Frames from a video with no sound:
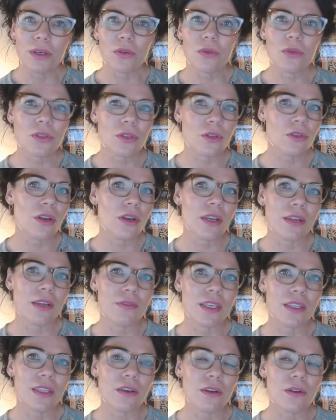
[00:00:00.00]
but also
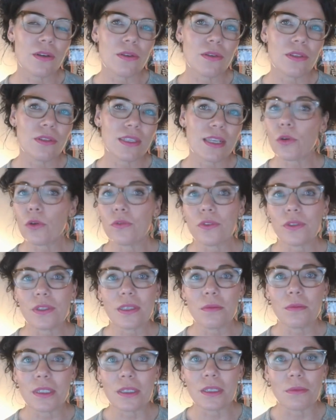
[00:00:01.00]
not having those
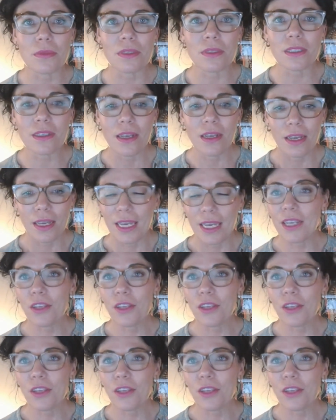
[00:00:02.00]
awful symptoms